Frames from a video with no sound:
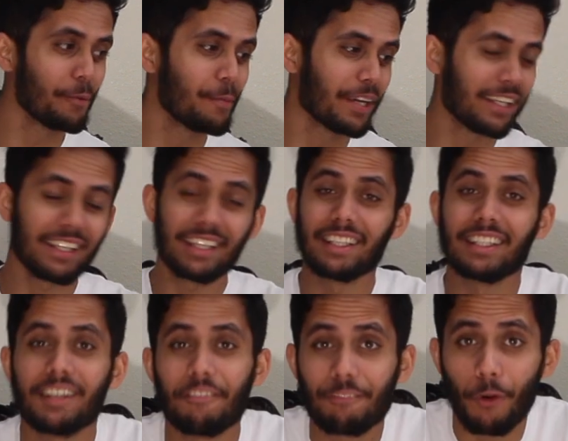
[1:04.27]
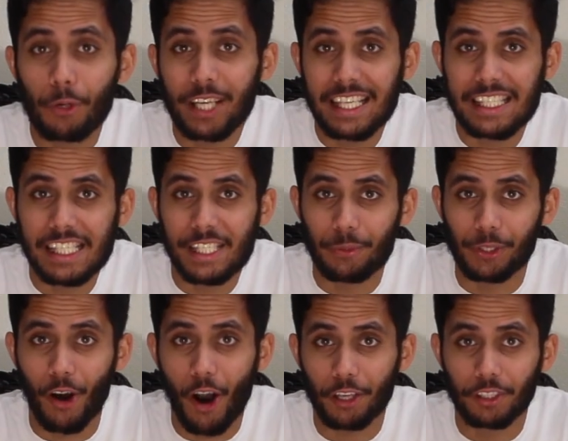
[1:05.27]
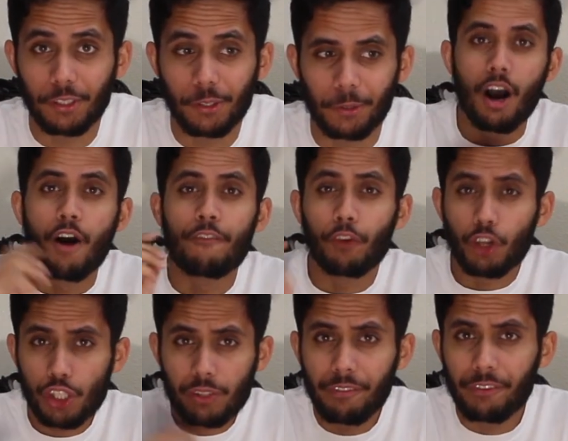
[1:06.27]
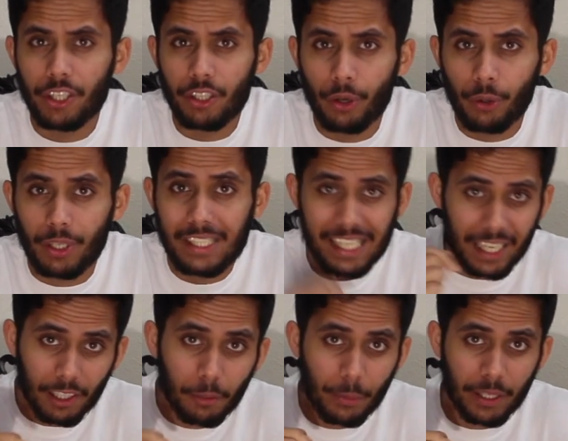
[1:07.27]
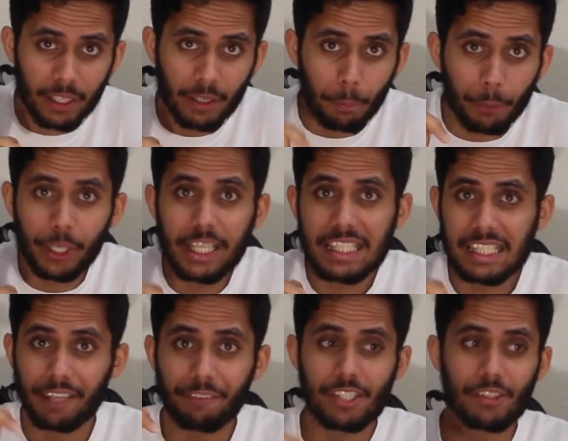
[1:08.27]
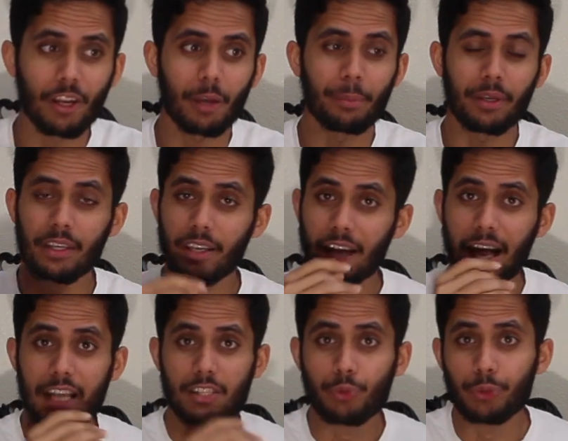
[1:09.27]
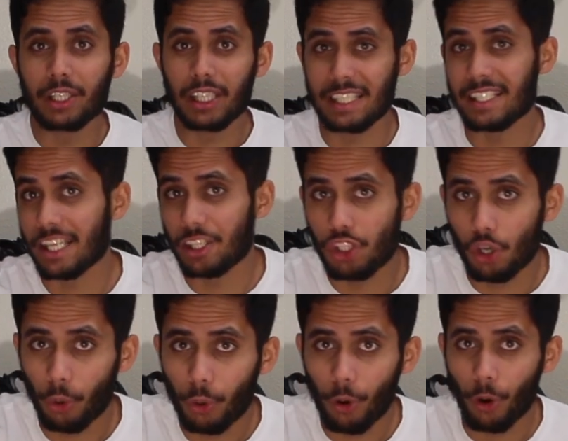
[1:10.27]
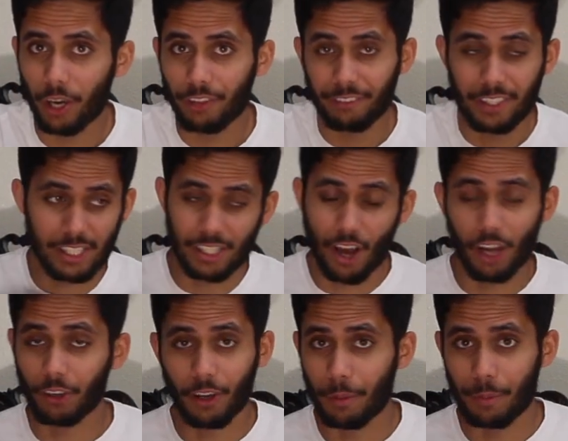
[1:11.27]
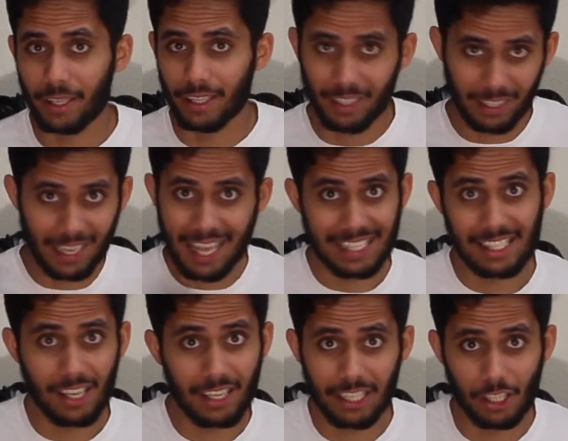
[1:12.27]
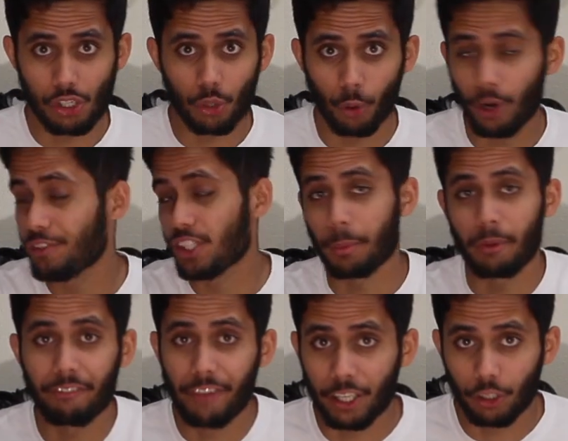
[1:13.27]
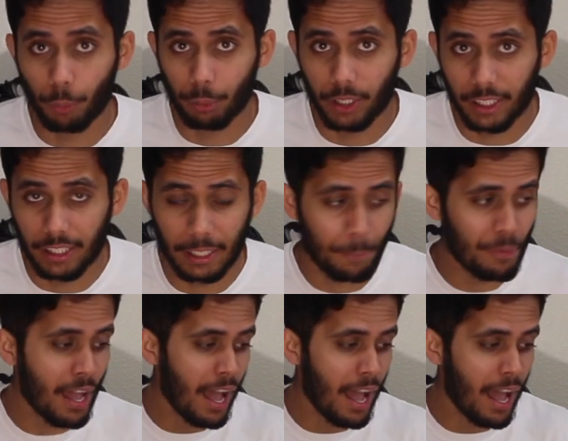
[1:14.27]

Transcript: we're making phone cases with hot glue. For each of the video, tell me, predict if it's gonna be as real as they show or if it's not gonna be as they show or if it's gonna be fake completely.